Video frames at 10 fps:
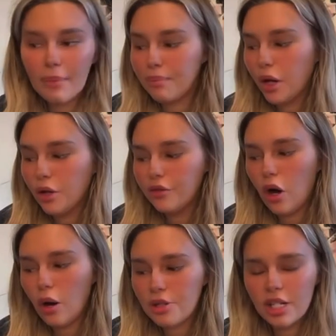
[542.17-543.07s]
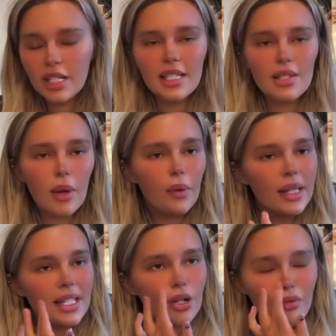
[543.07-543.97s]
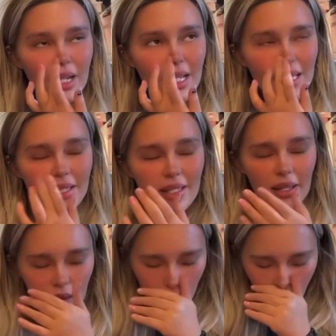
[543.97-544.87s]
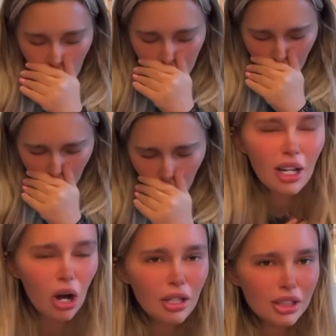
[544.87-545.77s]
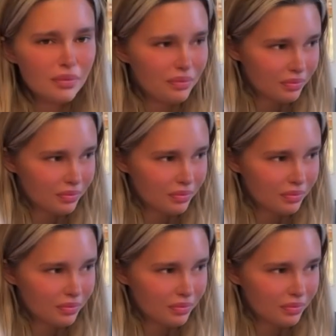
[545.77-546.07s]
it as, like, both options when I went to Greece. Oh my god.